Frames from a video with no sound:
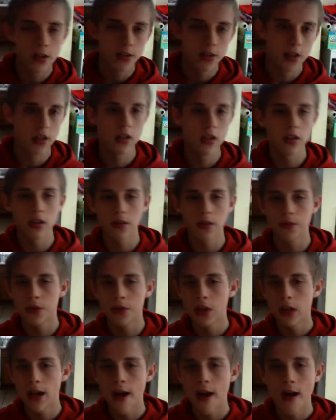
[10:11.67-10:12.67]
They could have
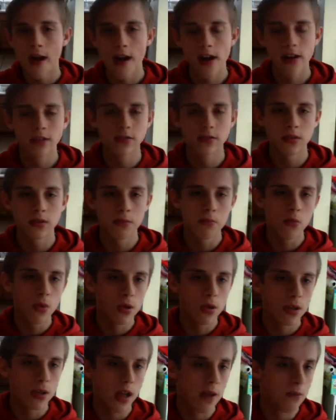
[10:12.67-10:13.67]
had a
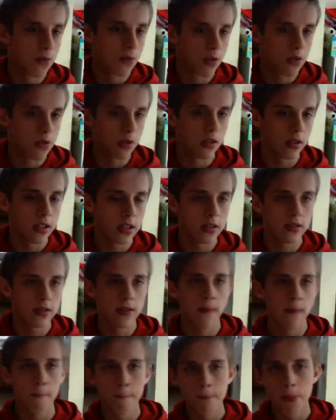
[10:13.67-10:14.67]
more diverse
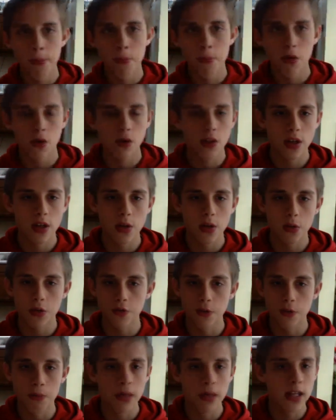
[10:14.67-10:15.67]
list, but all they did was
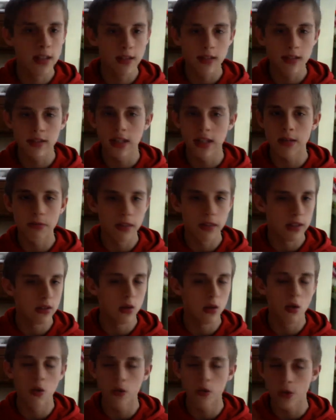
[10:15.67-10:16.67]
repeat the same things
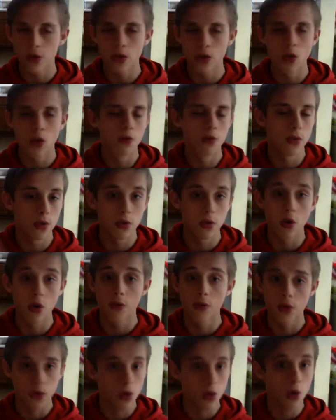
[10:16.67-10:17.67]
over and over and
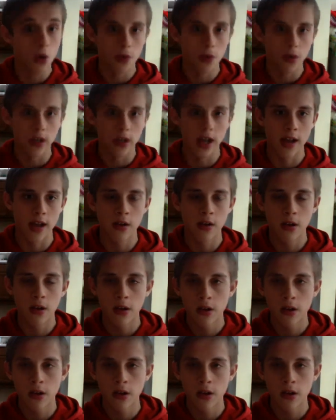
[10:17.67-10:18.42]
over and over again.